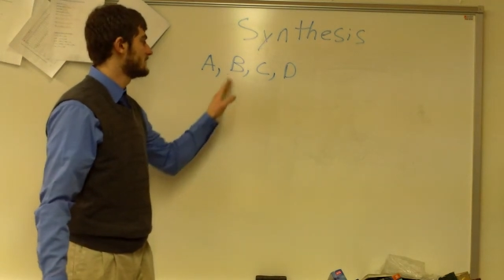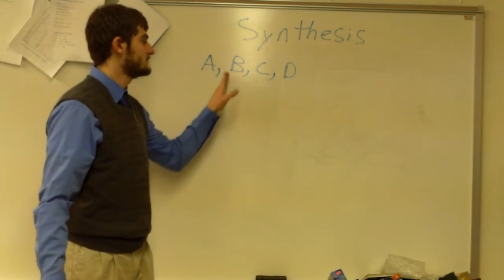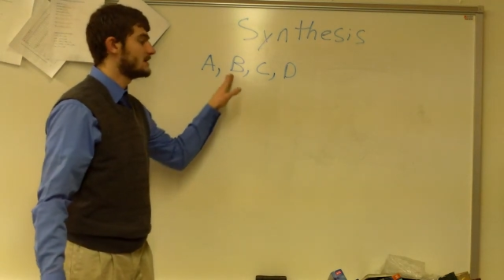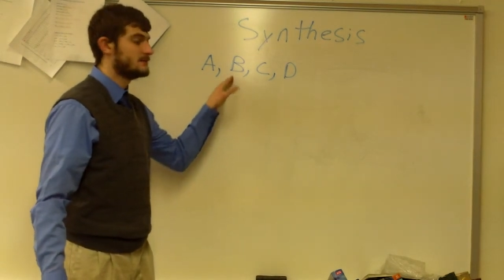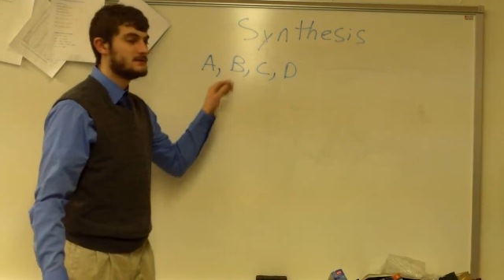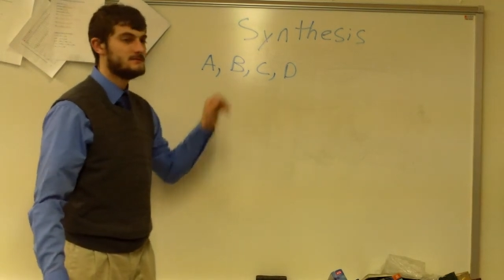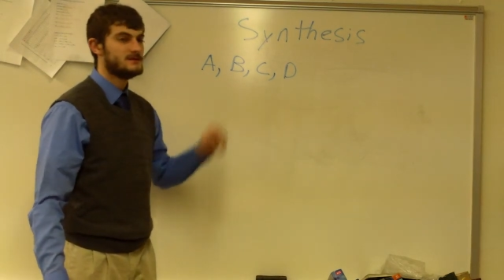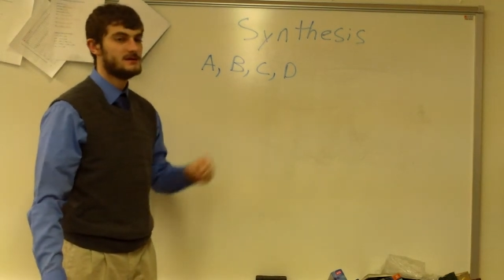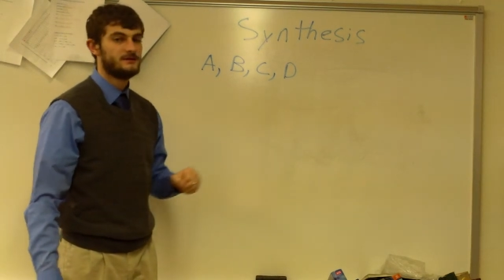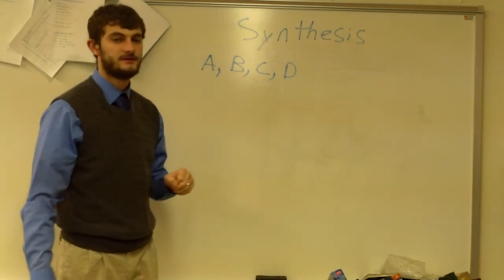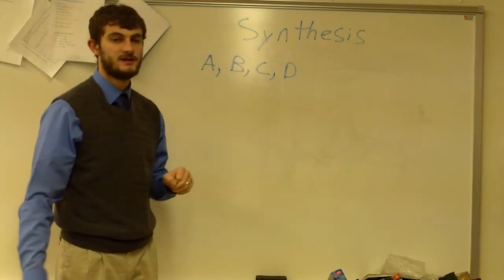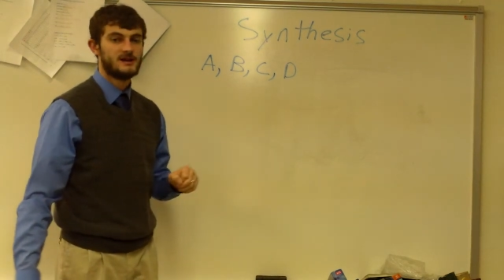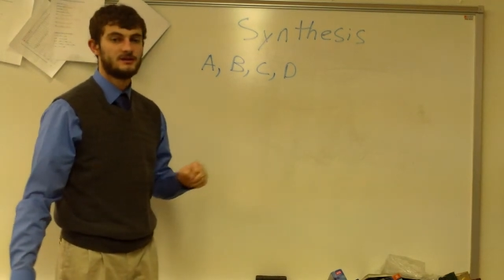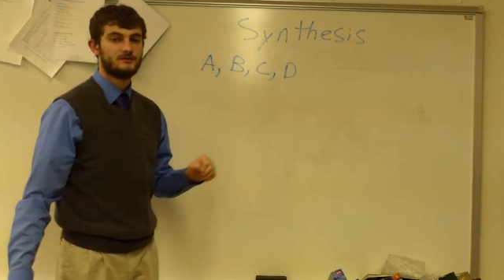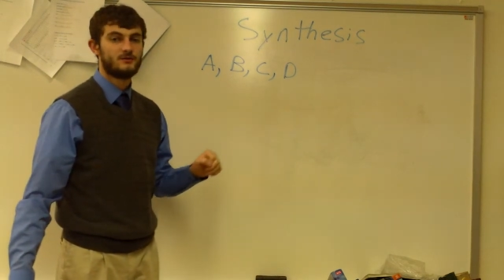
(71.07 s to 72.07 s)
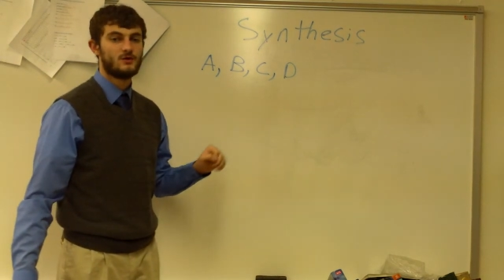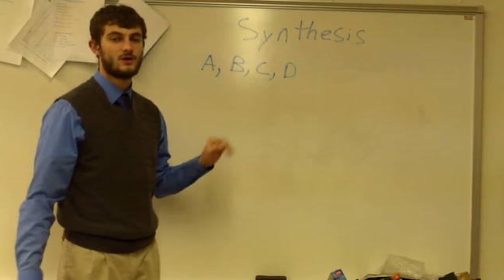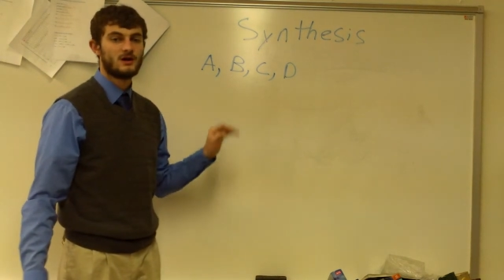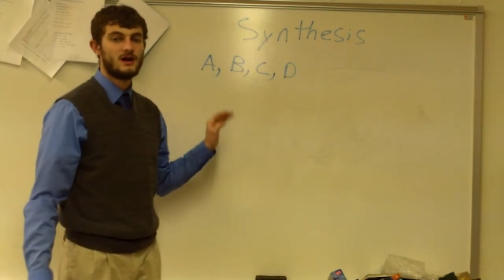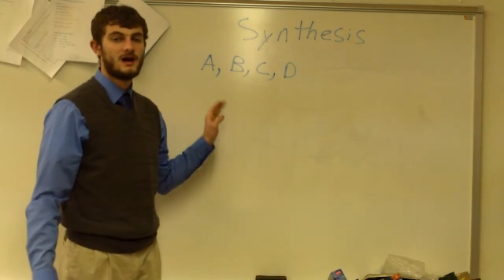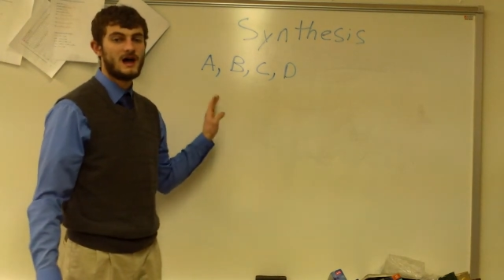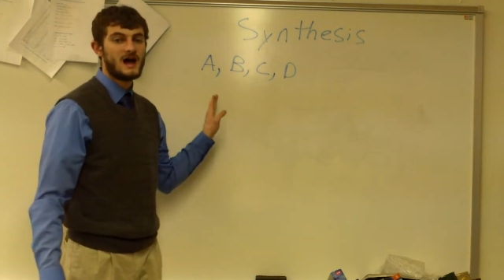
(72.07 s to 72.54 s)
Maybe B stands
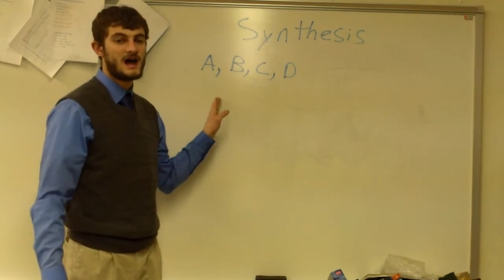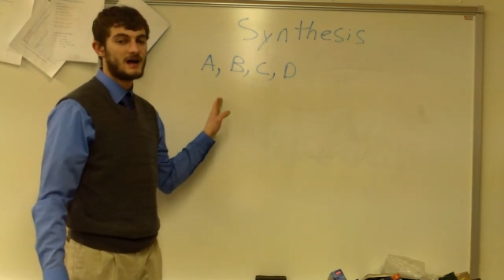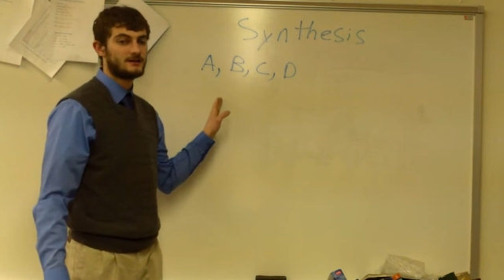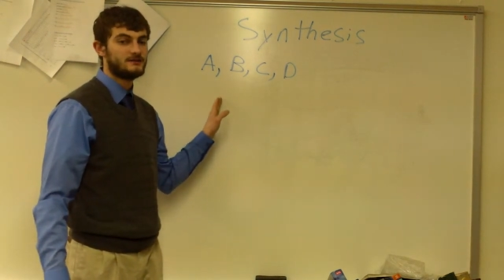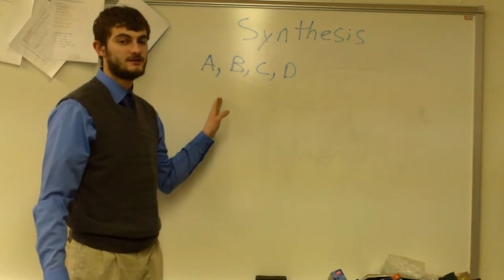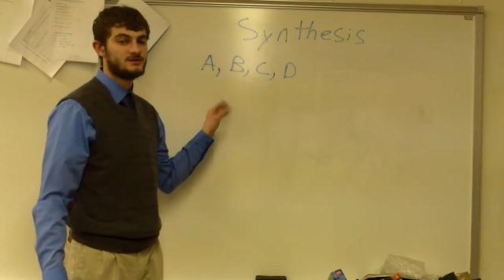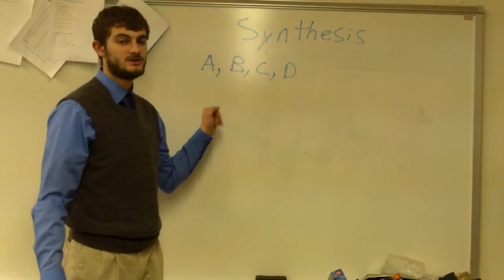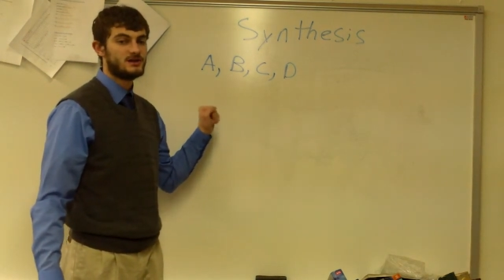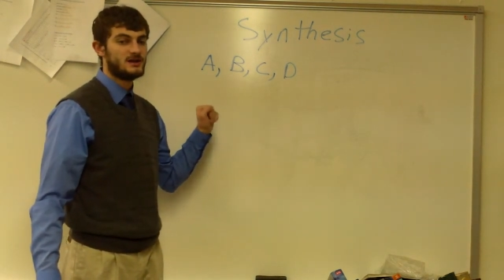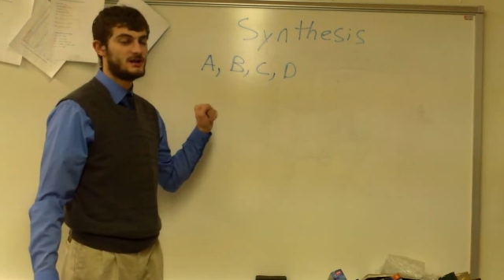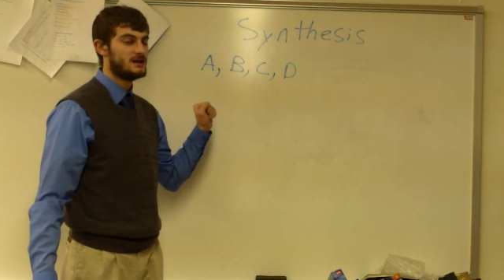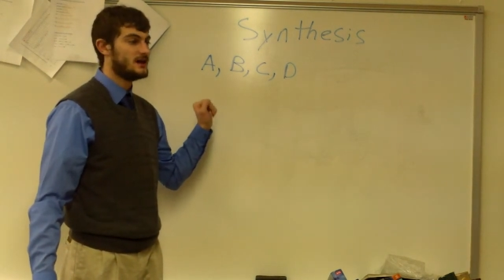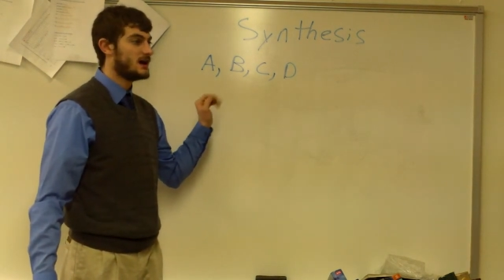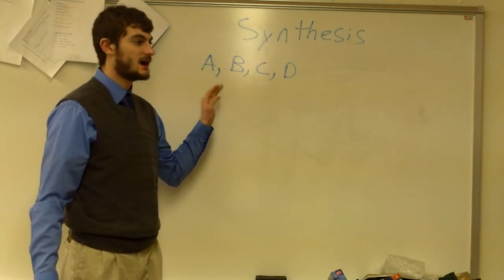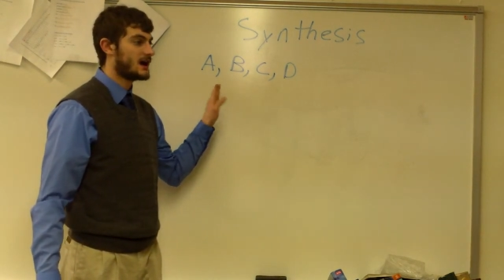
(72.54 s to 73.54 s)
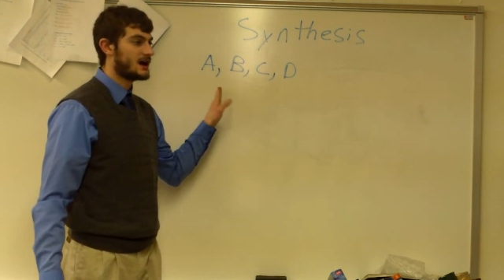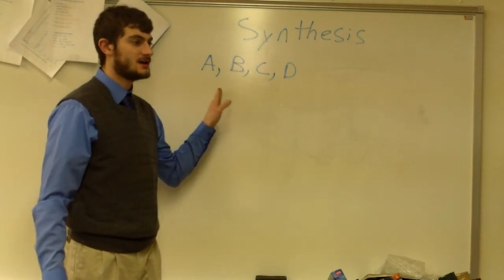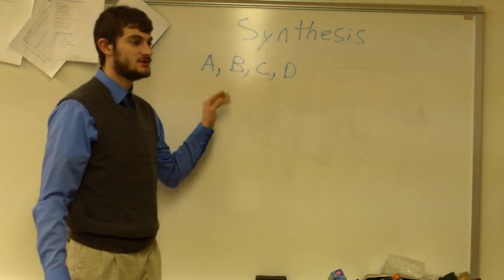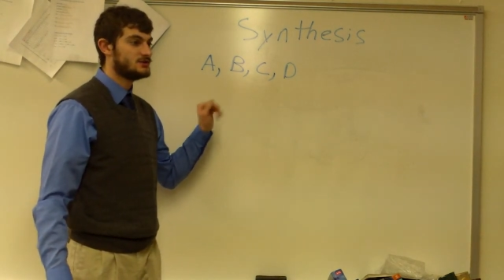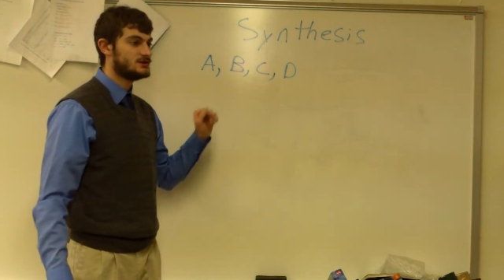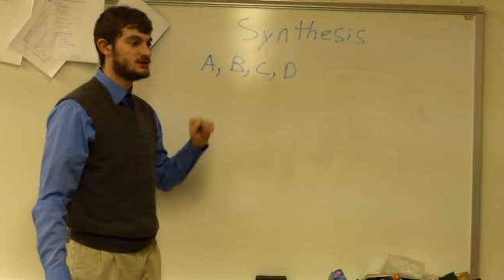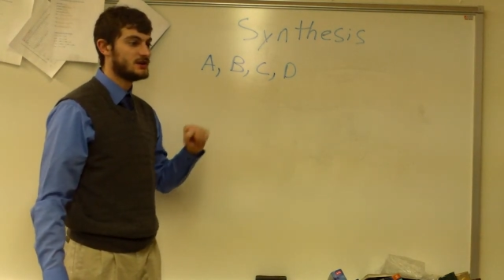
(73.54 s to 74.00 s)
for oxygen,
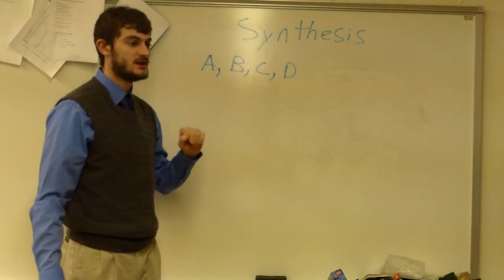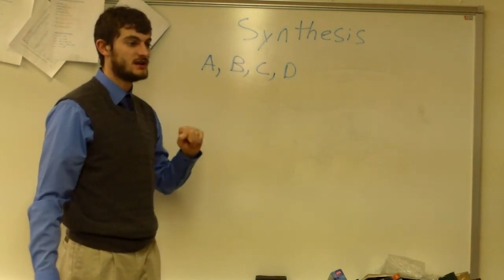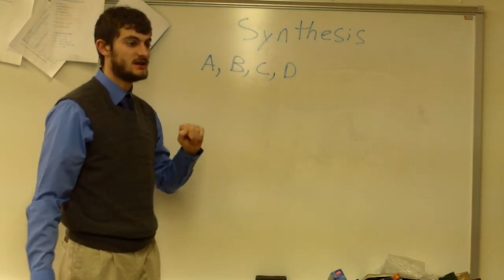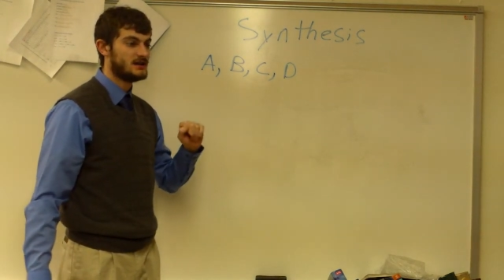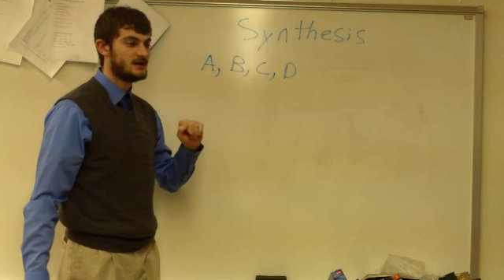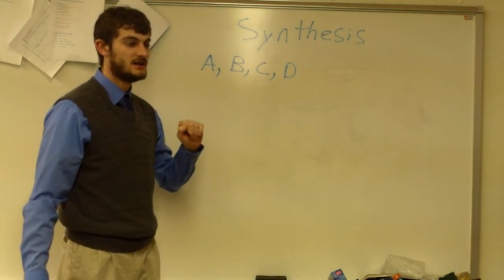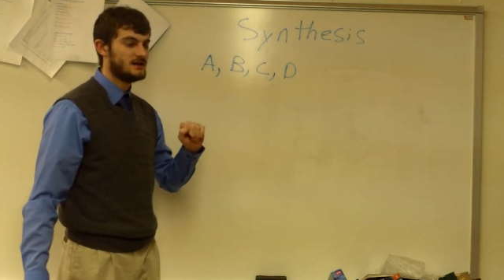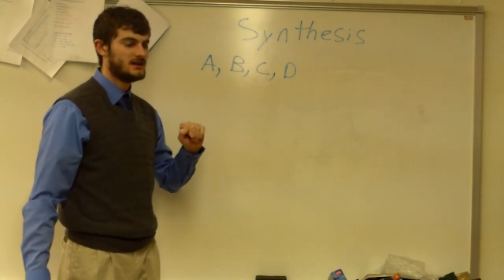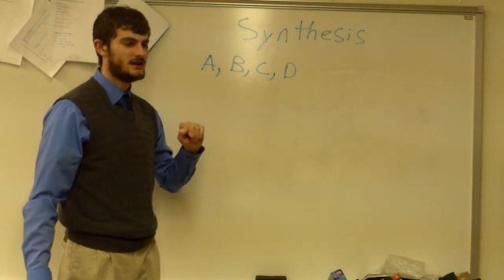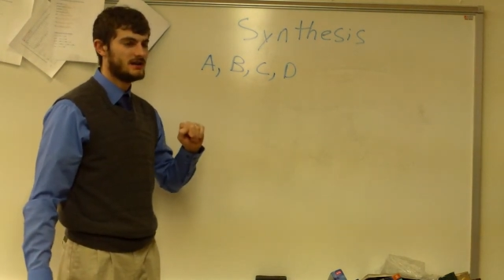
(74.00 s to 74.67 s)
hydrogen,